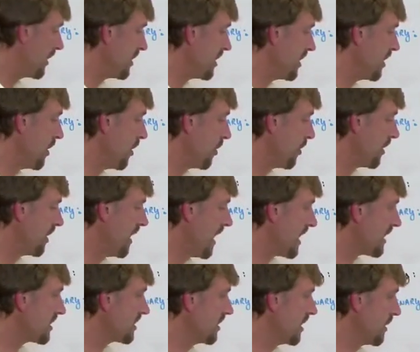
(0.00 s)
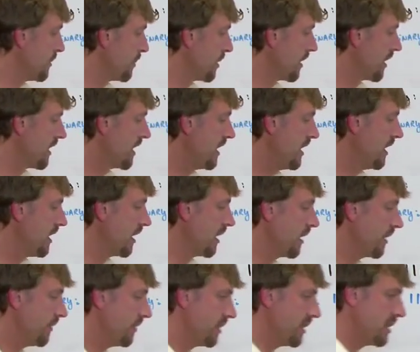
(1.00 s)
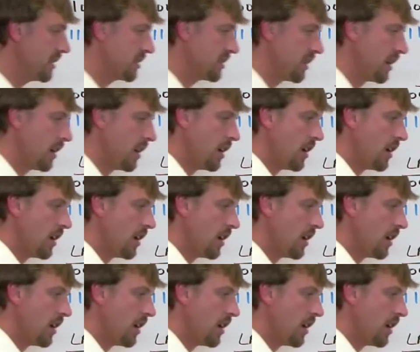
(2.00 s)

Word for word: and you know the next number here, if these